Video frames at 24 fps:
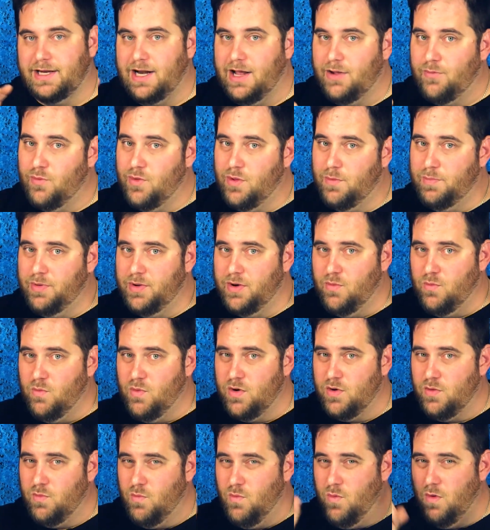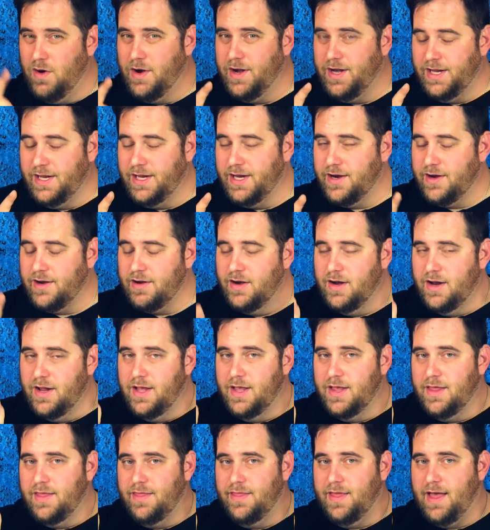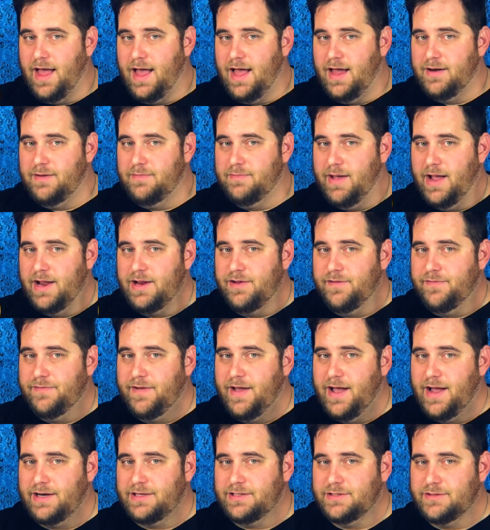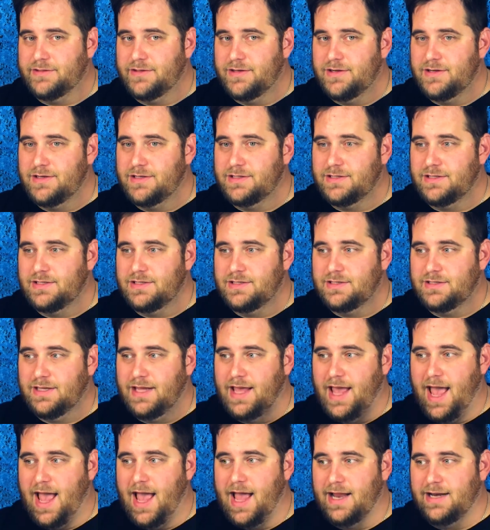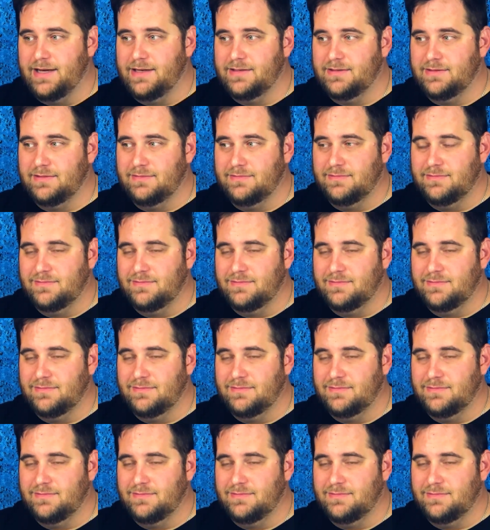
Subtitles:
And I will put a word of warning here that manufacturers can